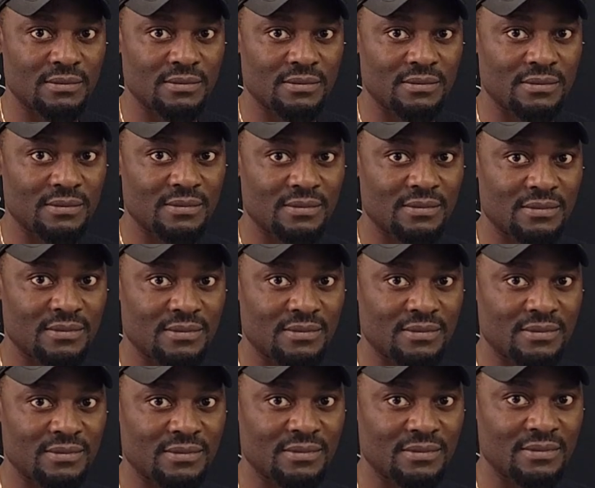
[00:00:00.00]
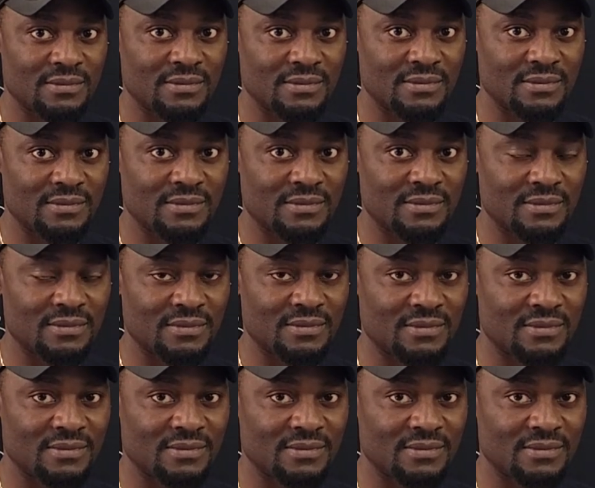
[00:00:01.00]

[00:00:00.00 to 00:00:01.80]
No one is speaking in this clip.